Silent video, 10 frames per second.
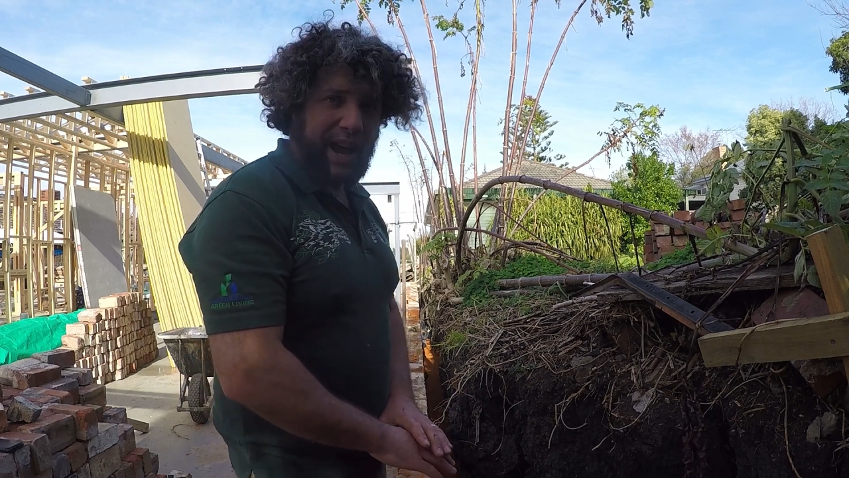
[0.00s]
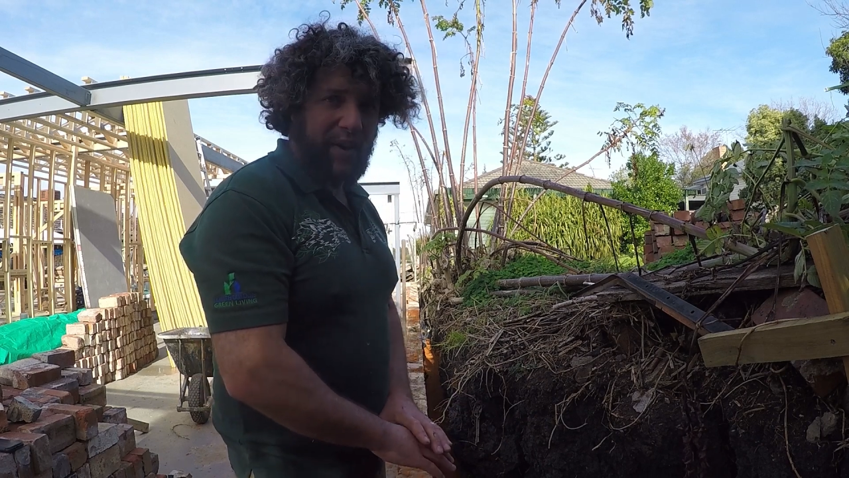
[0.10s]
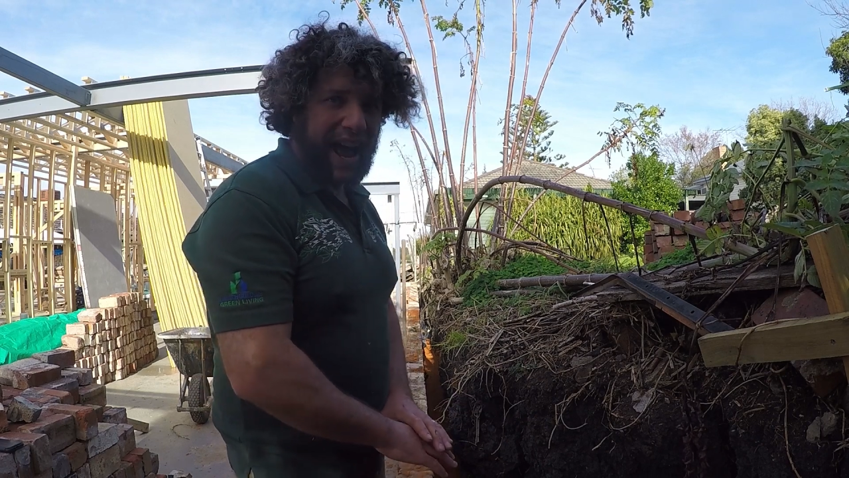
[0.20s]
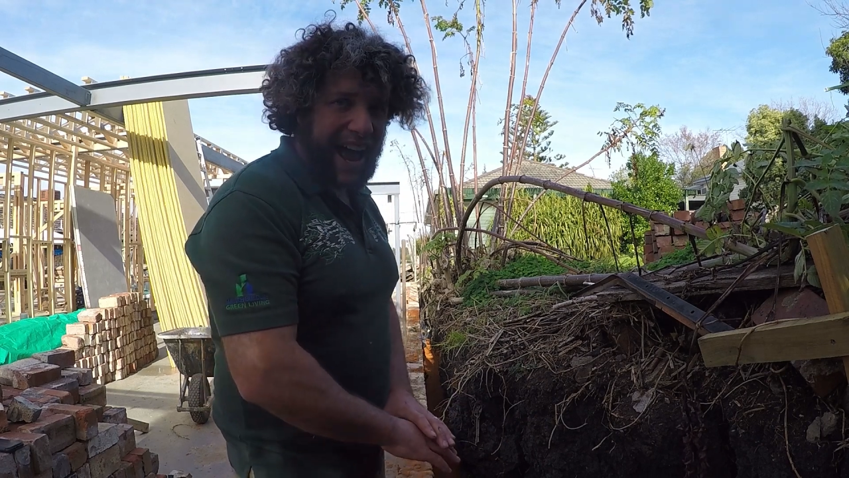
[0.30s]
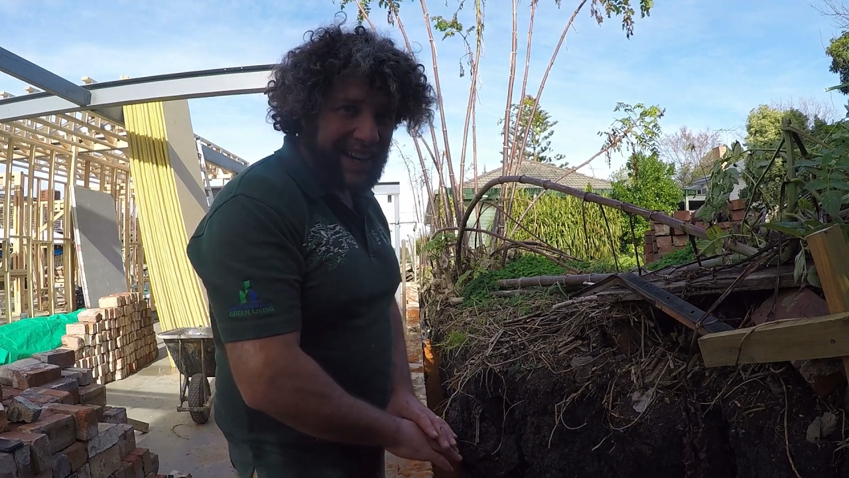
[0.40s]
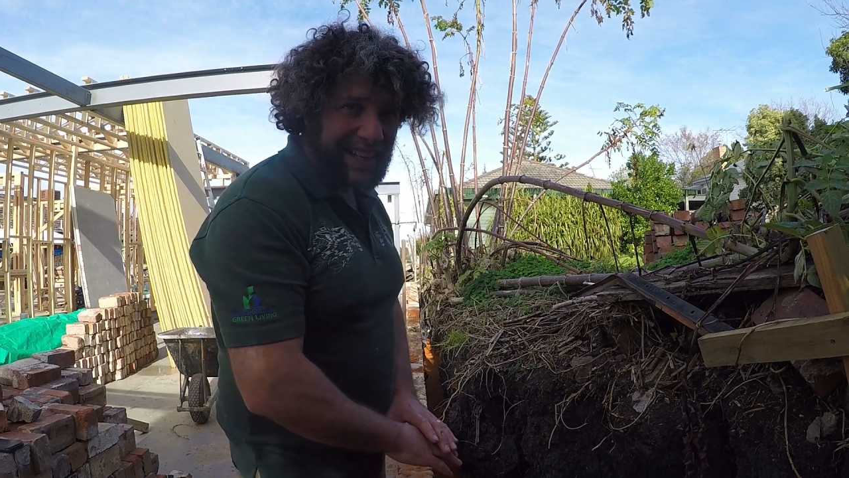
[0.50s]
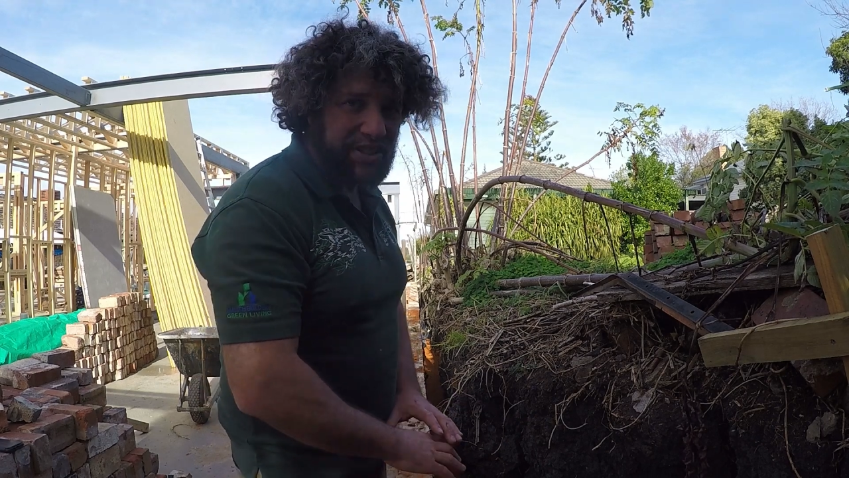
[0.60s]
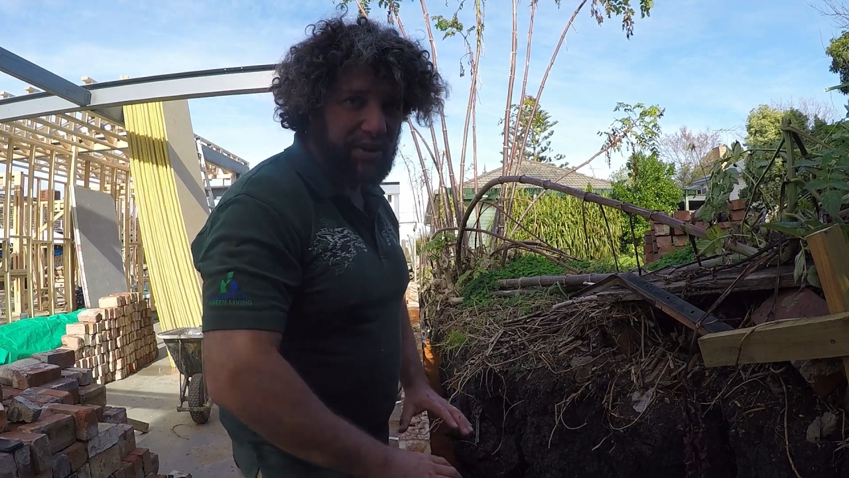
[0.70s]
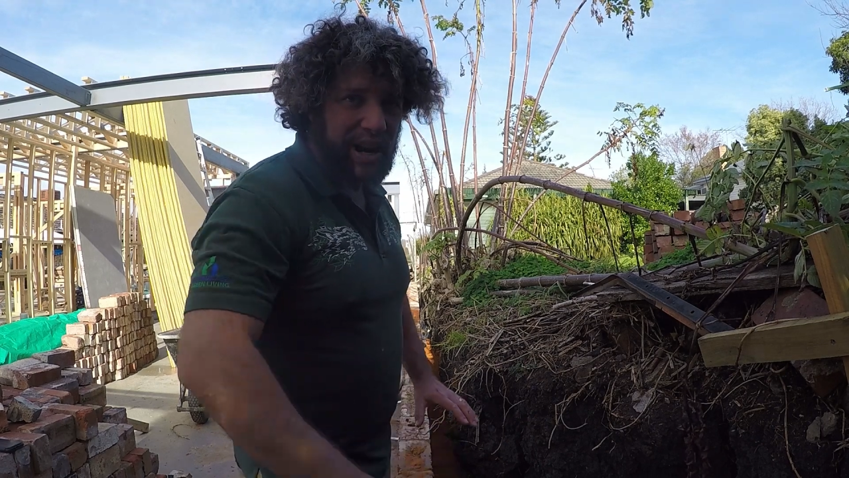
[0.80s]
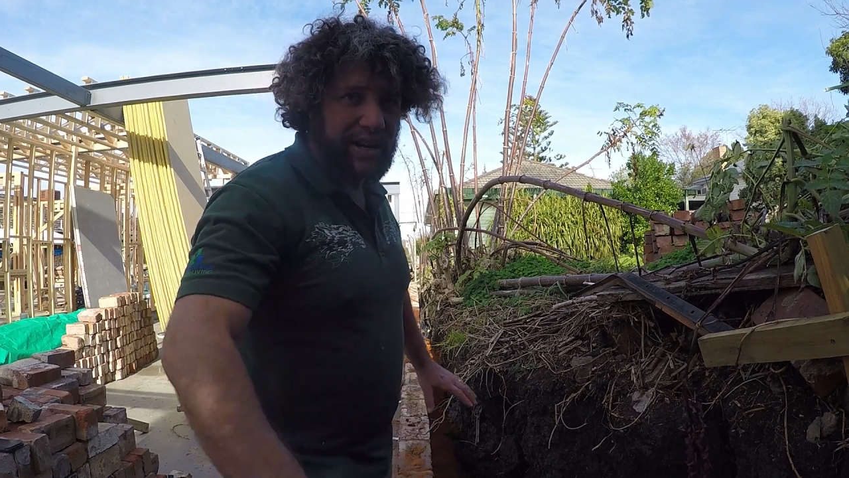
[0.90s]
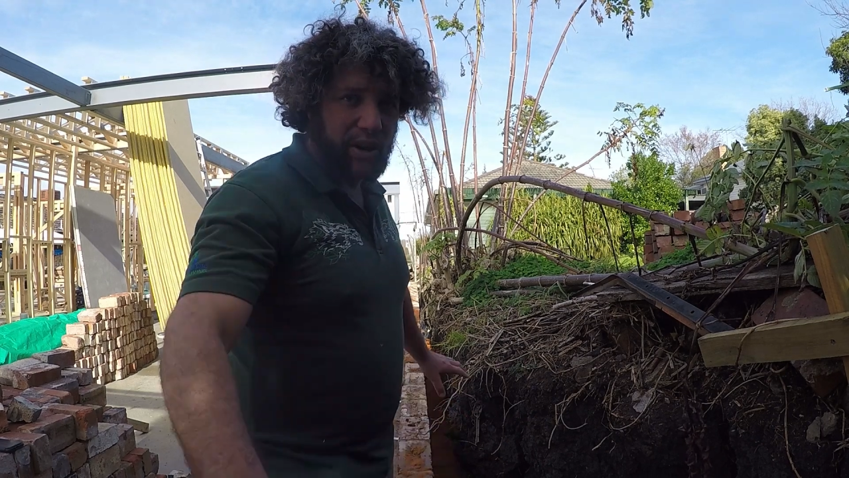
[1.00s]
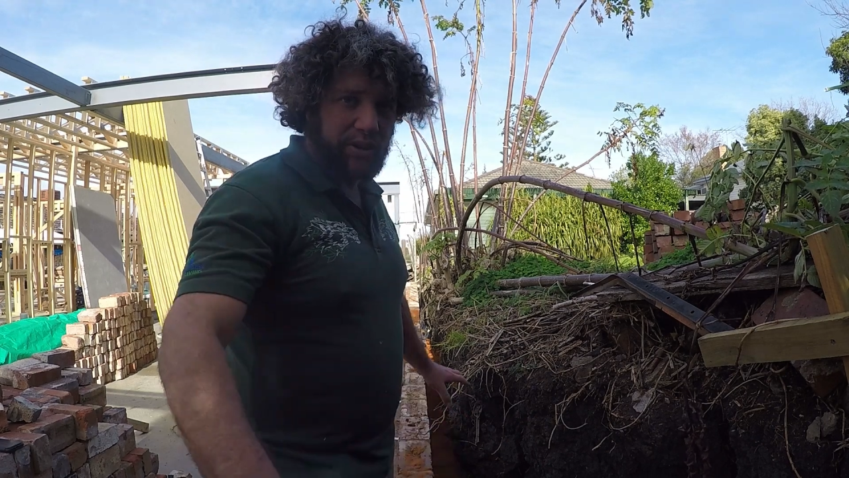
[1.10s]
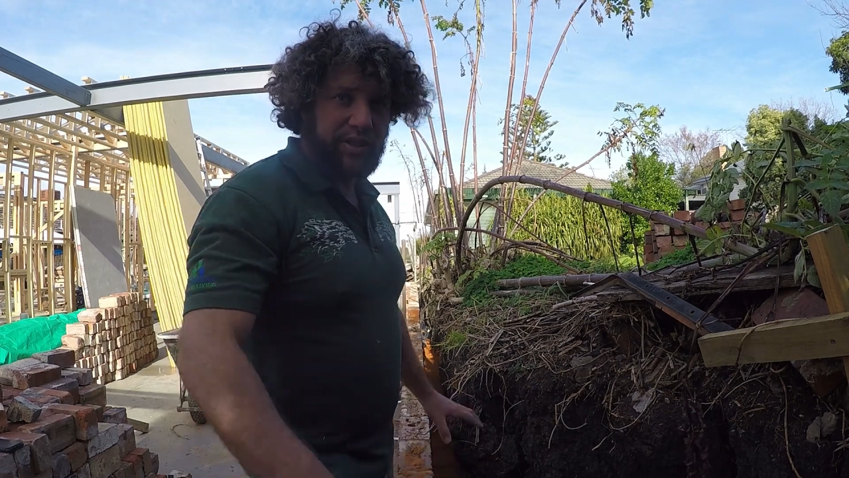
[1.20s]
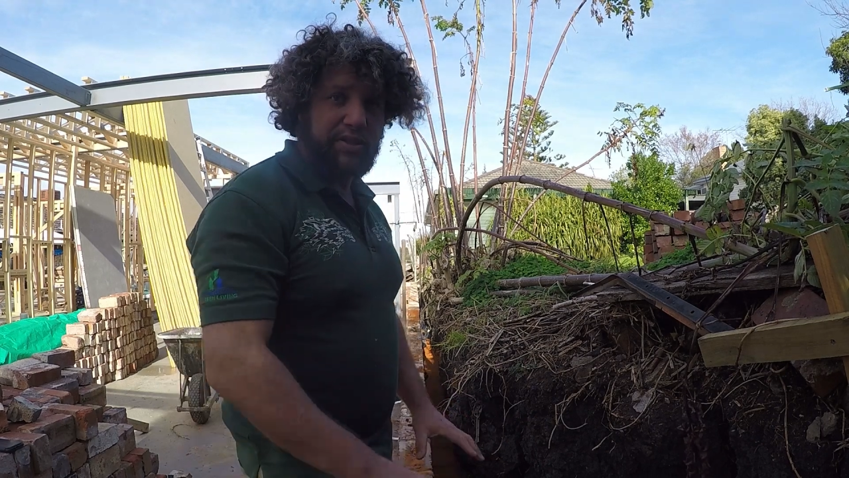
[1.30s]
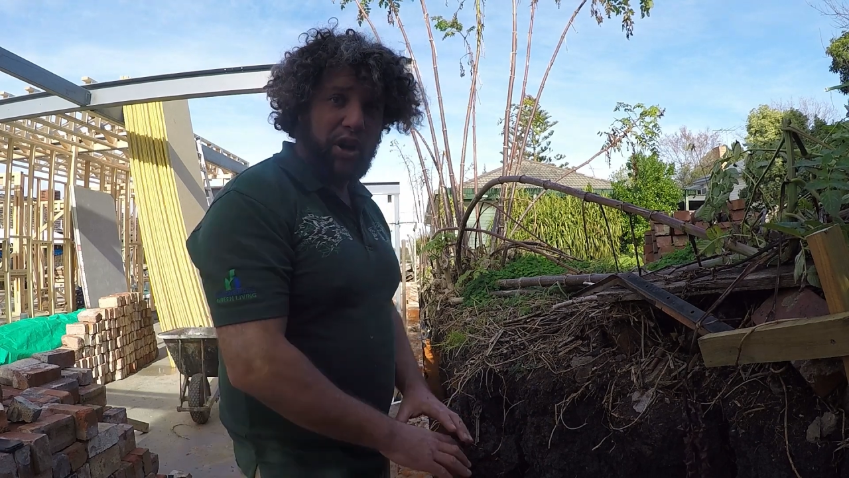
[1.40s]
our aggi drain
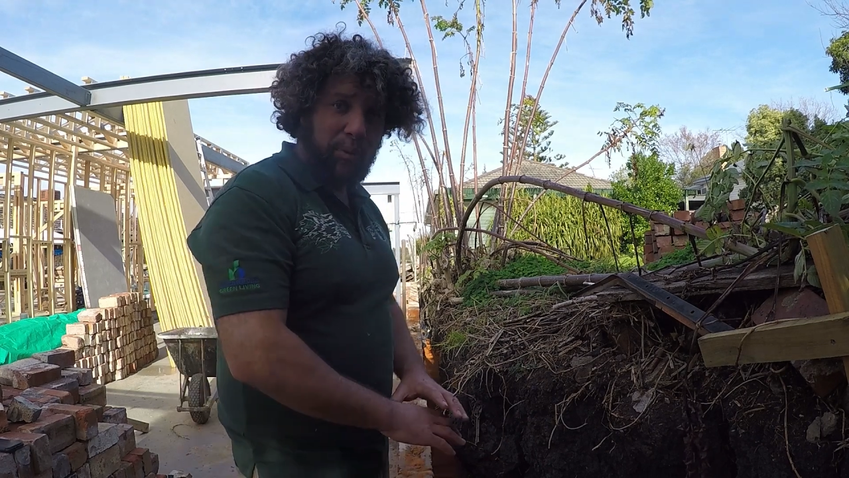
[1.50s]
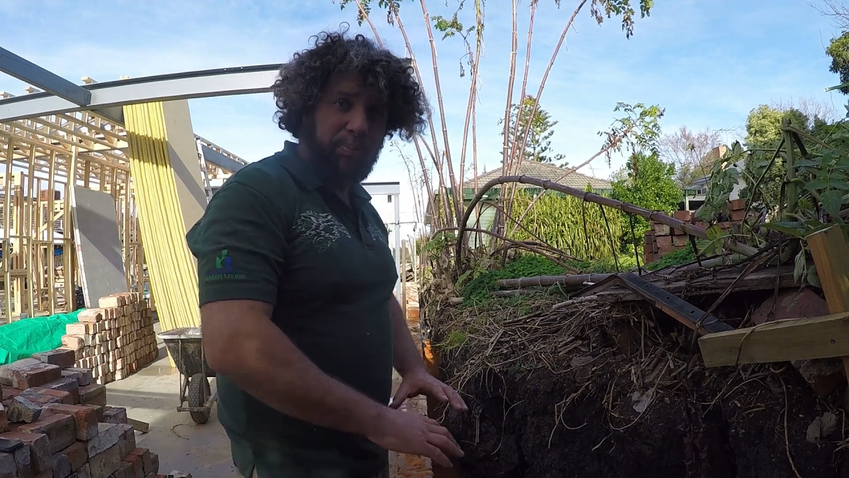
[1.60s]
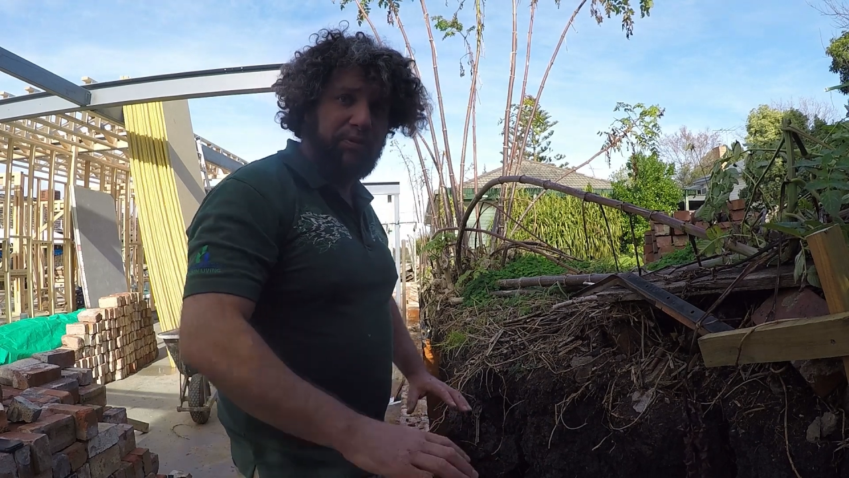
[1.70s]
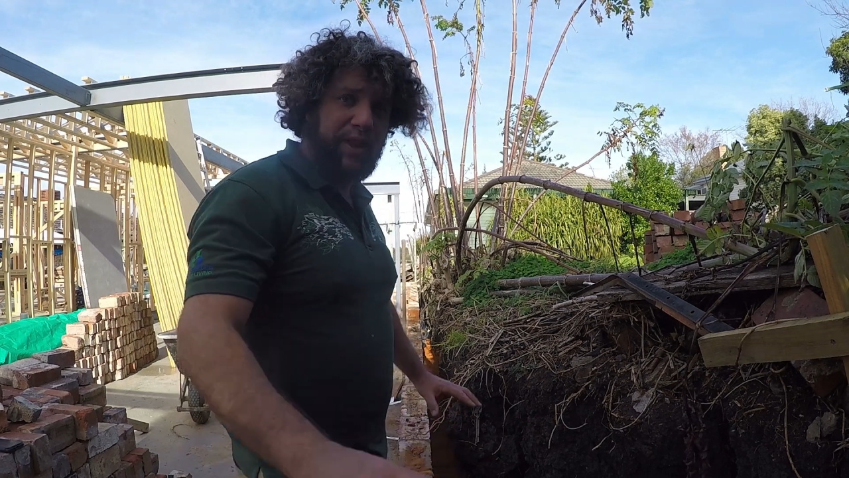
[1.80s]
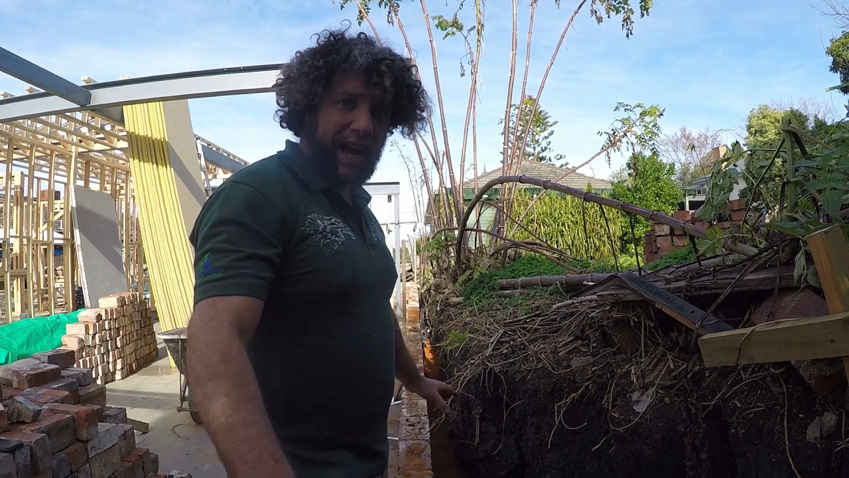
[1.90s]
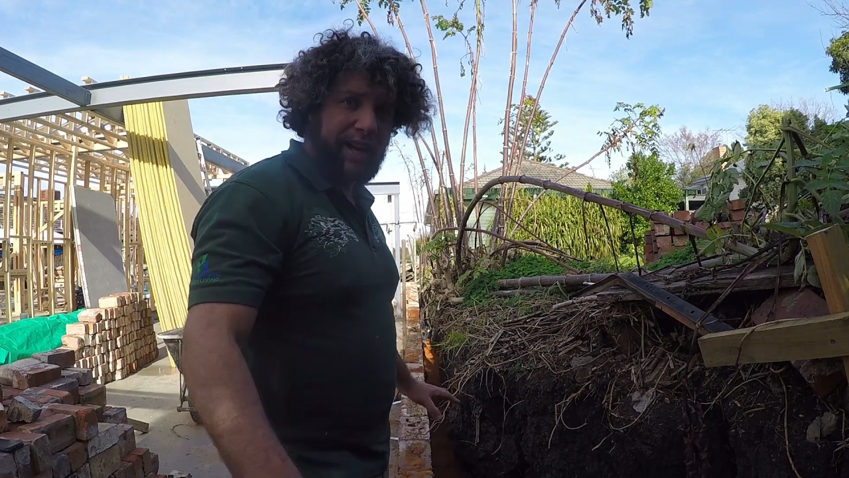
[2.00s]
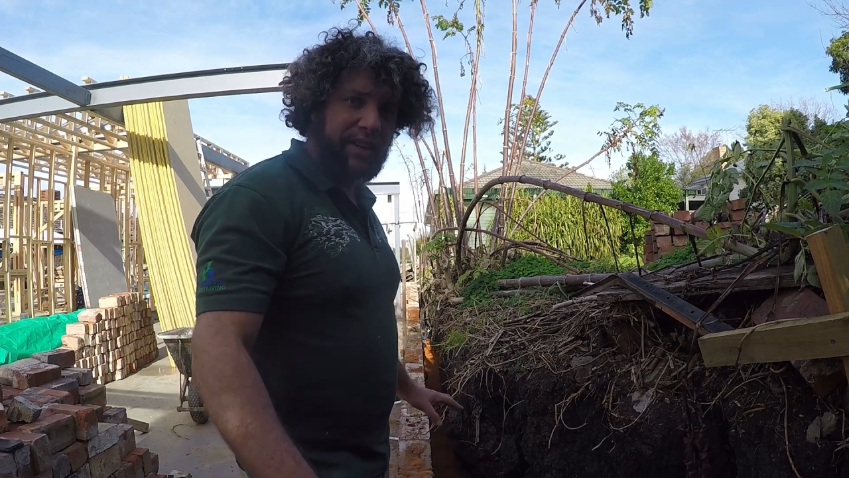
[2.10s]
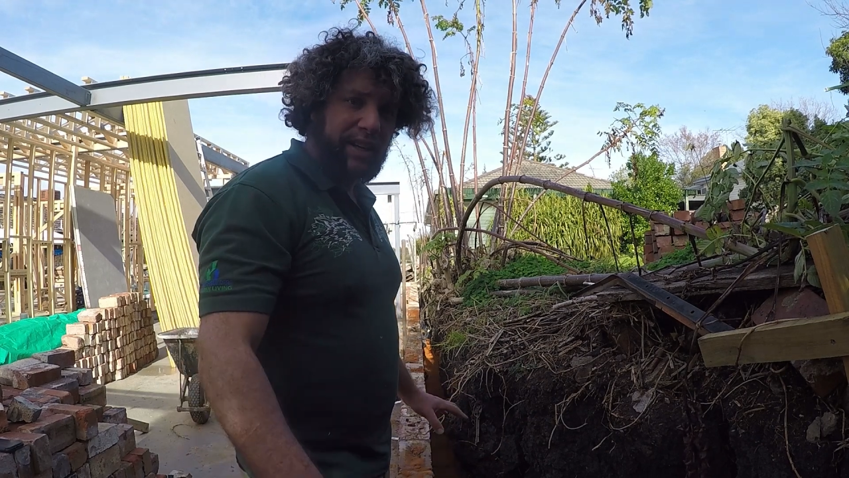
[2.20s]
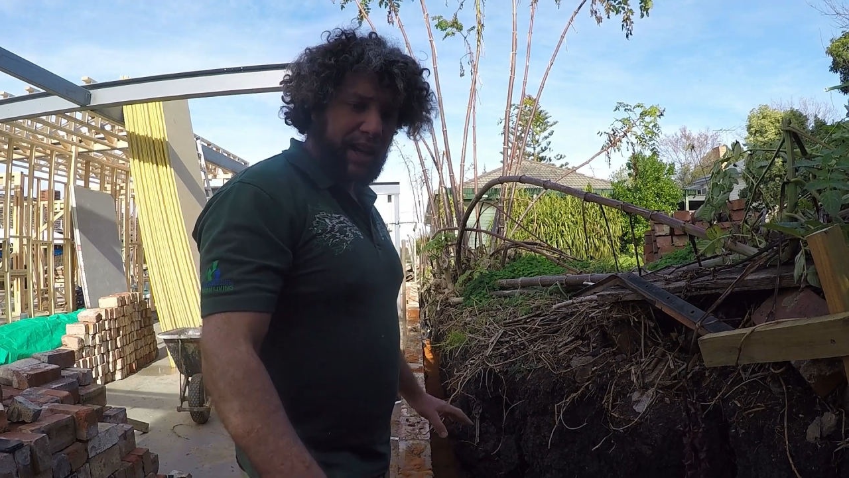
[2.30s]
on the top of that,